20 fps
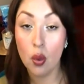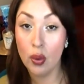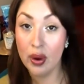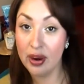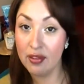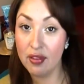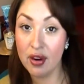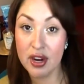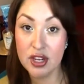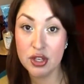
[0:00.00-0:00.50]

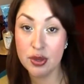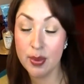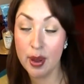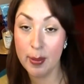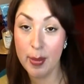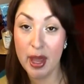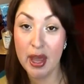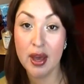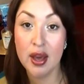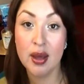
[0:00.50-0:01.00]
Whenever I do
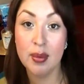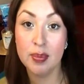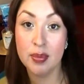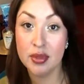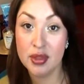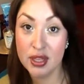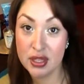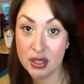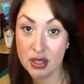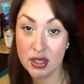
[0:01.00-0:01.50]
my makeup,
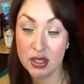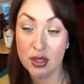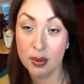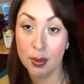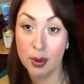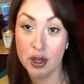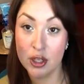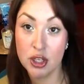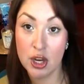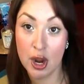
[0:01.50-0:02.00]
this is the
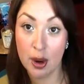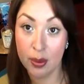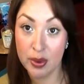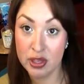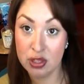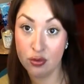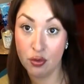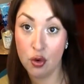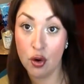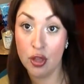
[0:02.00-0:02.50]
brush I
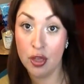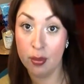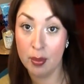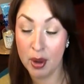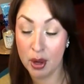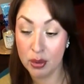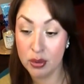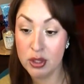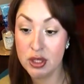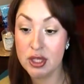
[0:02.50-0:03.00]
reach for the
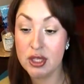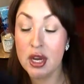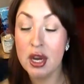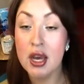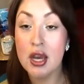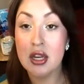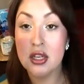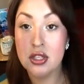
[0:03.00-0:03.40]
most